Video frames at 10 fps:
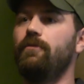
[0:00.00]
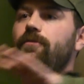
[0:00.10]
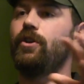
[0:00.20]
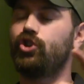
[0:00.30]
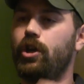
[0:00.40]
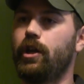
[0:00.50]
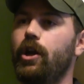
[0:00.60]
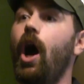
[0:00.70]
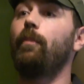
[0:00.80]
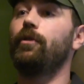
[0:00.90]
vision
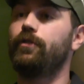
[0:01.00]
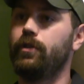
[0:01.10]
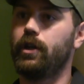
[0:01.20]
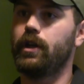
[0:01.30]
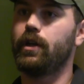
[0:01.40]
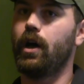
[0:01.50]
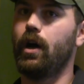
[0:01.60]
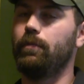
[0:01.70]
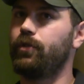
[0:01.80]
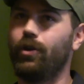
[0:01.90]
and opportunity.
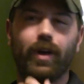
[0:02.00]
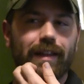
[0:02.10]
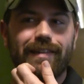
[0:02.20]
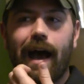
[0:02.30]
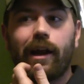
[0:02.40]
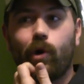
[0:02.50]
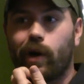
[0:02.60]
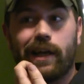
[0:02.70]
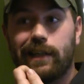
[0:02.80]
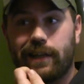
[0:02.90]
Um, so, so it's not an
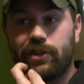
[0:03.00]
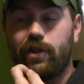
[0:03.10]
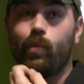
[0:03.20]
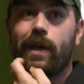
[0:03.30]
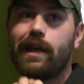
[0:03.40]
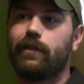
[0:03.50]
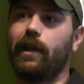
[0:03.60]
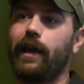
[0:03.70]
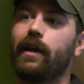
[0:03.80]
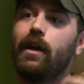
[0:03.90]
organization. The we is
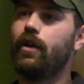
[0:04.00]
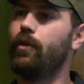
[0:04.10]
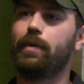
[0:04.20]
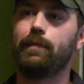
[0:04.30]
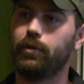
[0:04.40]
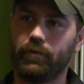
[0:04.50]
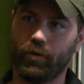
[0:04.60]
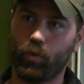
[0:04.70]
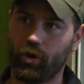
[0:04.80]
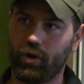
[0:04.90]
like the people of
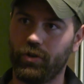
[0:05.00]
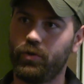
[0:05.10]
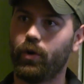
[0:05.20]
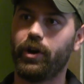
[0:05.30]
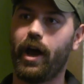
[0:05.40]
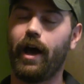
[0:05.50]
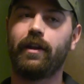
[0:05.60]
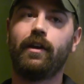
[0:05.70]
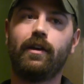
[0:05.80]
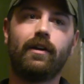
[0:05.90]
the world who are
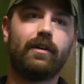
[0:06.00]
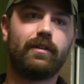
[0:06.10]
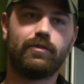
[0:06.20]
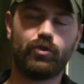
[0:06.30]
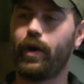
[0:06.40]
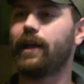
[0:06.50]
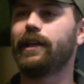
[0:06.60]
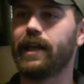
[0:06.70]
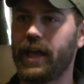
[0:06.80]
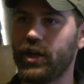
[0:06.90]
not
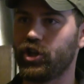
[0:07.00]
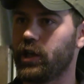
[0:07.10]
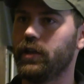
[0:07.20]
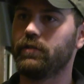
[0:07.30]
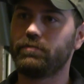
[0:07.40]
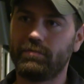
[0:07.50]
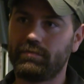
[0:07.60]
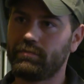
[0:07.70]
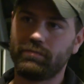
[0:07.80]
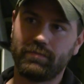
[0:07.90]
directly engaging in,
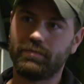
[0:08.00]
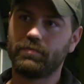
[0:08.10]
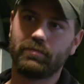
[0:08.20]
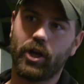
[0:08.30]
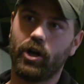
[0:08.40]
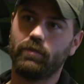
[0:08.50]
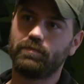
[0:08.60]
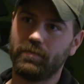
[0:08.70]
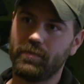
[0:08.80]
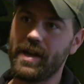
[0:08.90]
you know,
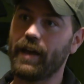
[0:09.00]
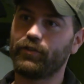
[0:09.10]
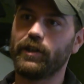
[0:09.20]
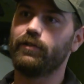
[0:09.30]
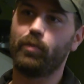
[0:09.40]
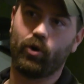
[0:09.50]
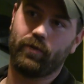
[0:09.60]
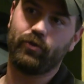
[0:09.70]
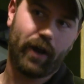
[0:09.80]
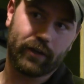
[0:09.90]
oh, okay, so Nestle's board
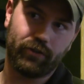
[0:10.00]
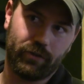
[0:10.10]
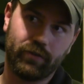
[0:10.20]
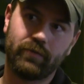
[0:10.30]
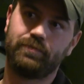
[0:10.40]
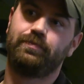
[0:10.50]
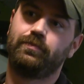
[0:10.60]
of directors. Yeah.